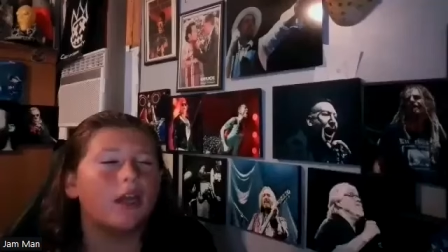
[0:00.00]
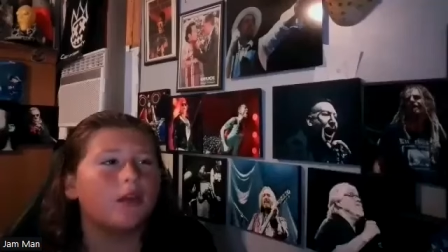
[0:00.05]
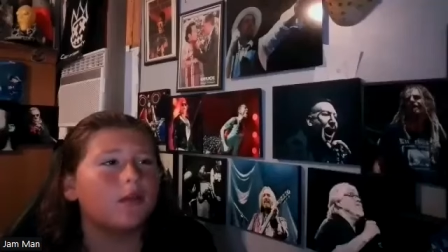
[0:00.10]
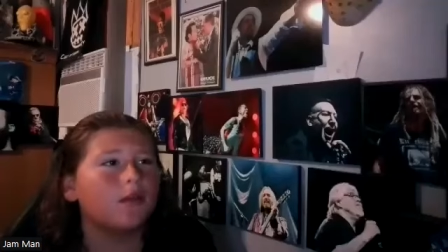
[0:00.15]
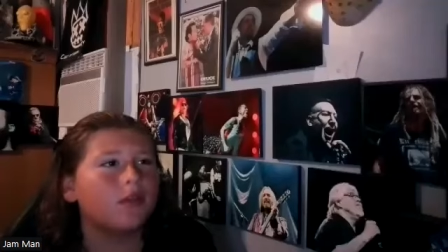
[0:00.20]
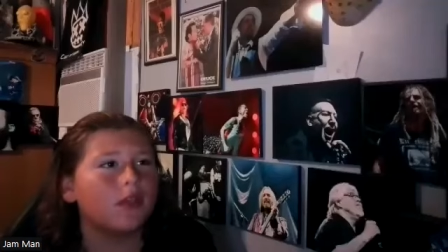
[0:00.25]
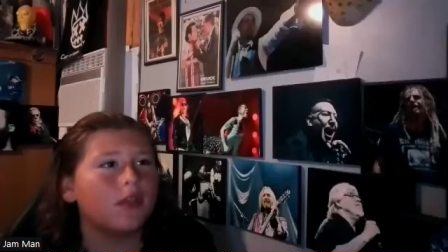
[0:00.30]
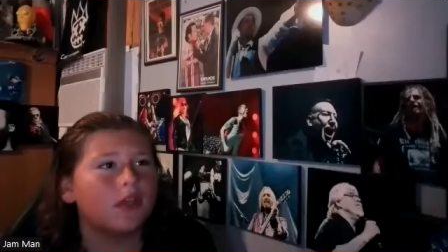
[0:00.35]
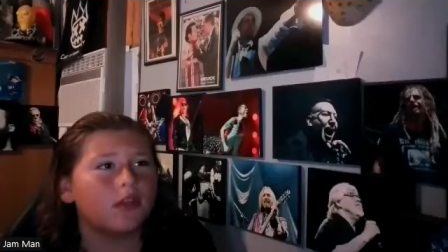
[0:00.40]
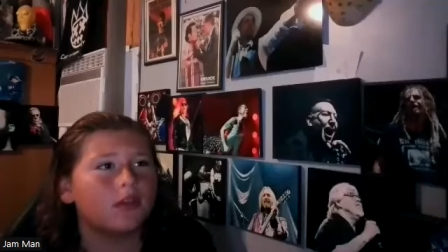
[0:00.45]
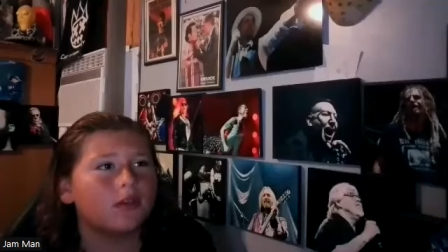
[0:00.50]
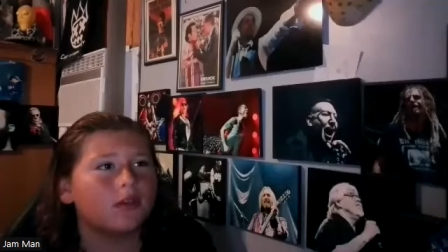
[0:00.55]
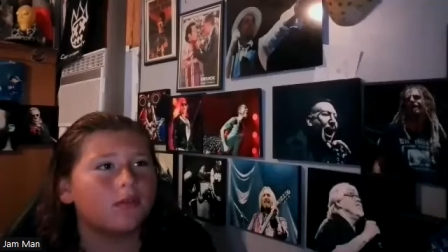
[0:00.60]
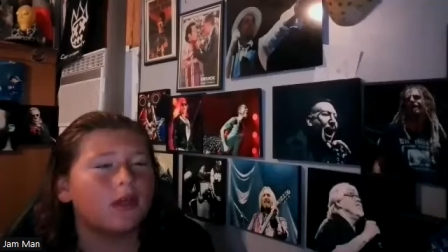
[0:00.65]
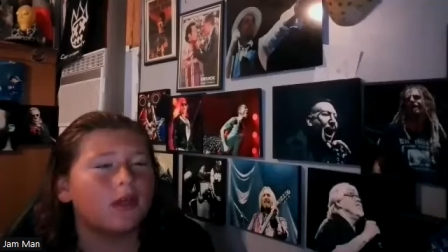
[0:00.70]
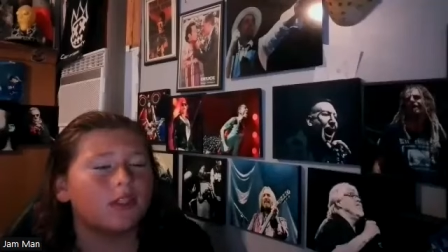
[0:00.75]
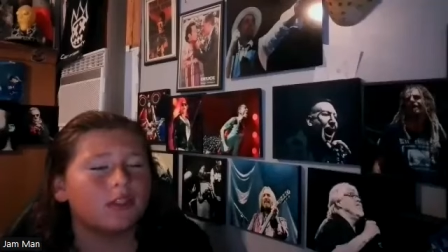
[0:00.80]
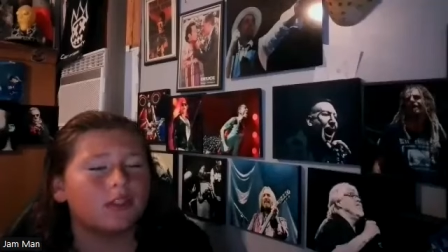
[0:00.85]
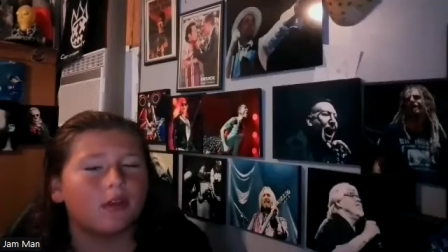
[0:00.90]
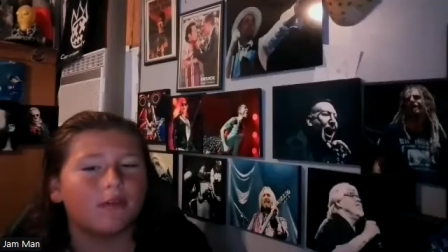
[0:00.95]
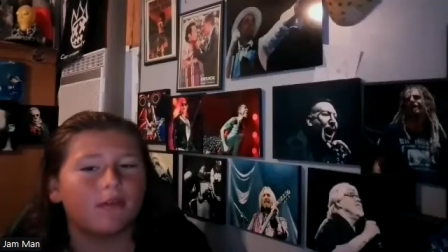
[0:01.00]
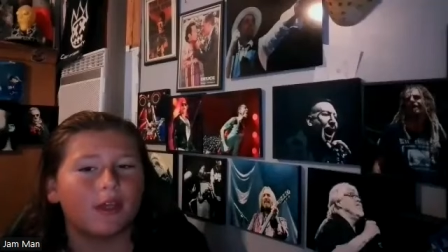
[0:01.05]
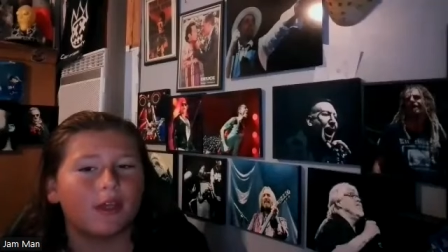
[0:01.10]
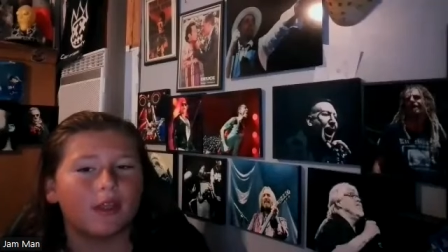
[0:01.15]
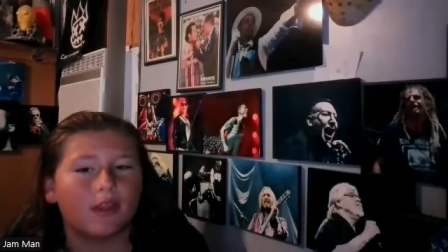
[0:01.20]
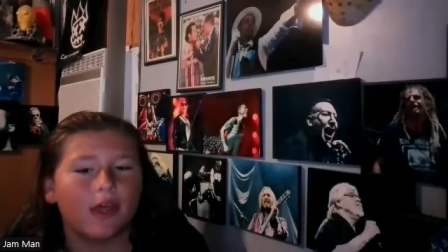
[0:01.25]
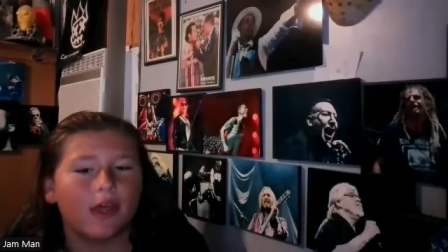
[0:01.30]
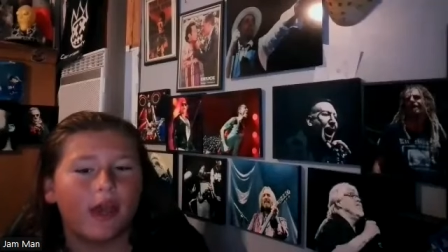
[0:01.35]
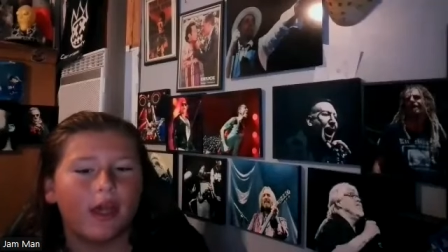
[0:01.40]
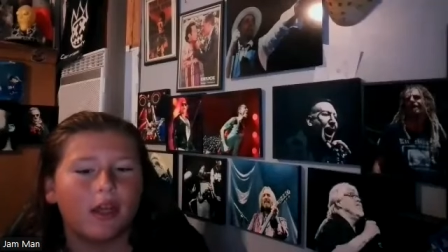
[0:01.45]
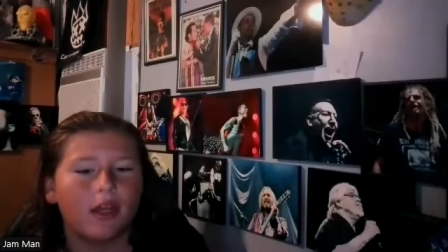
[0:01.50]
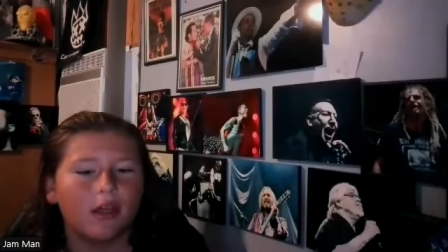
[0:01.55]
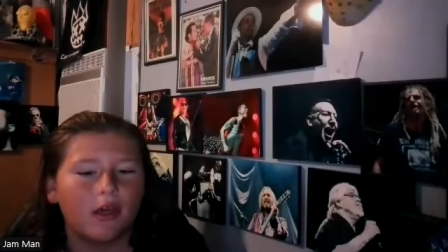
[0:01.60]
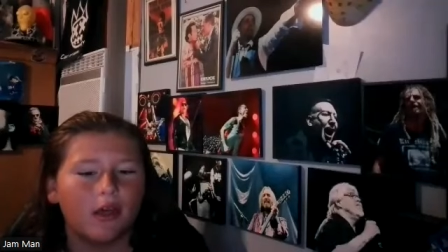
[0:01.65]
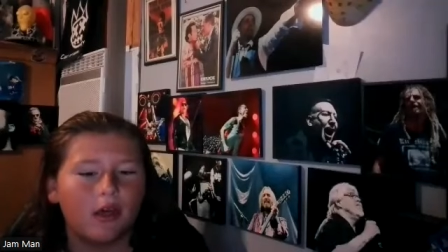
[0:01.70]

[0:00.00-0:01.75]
I don't think of myself like that.